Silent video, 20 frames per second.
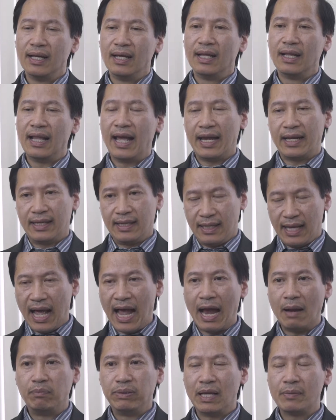like
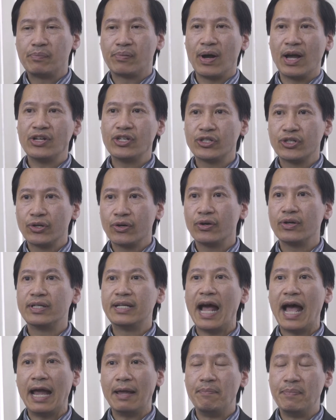high blood pressure,
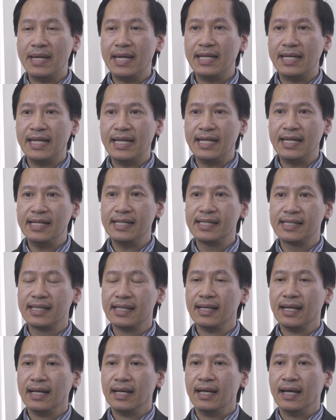diabetes,
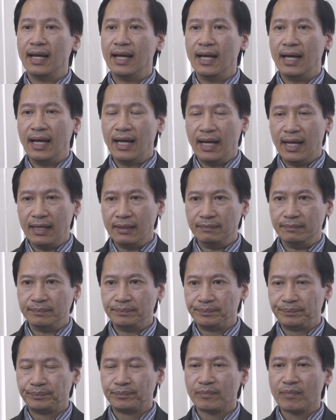
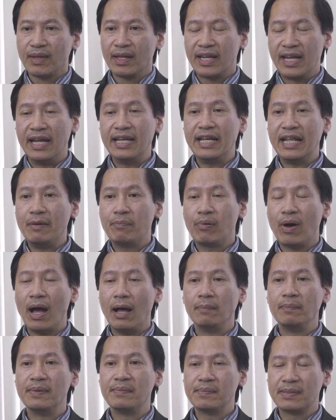kidney
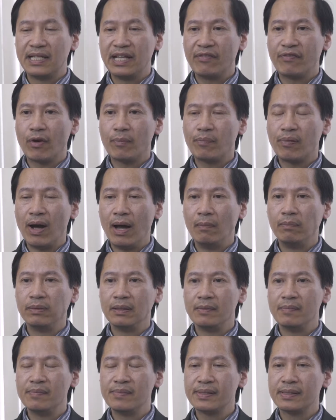problems, liver
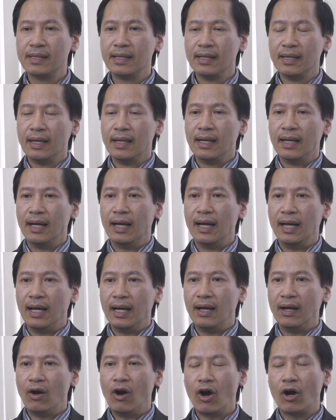problems,
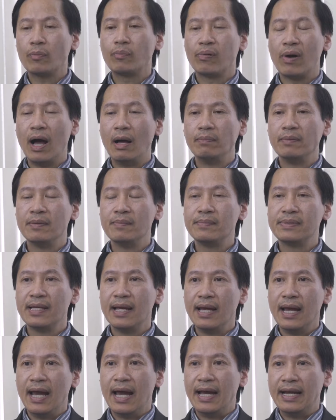heart problems
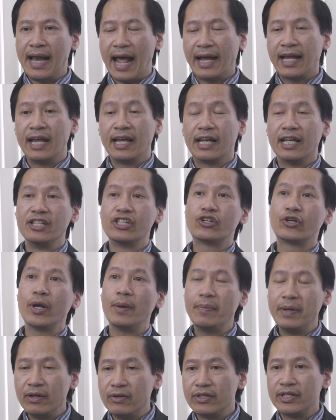that can
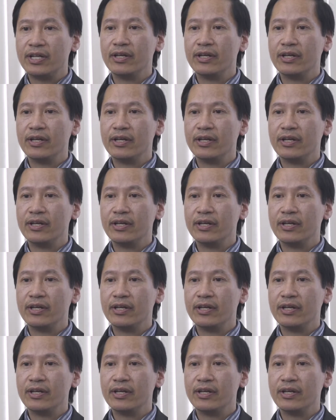contribute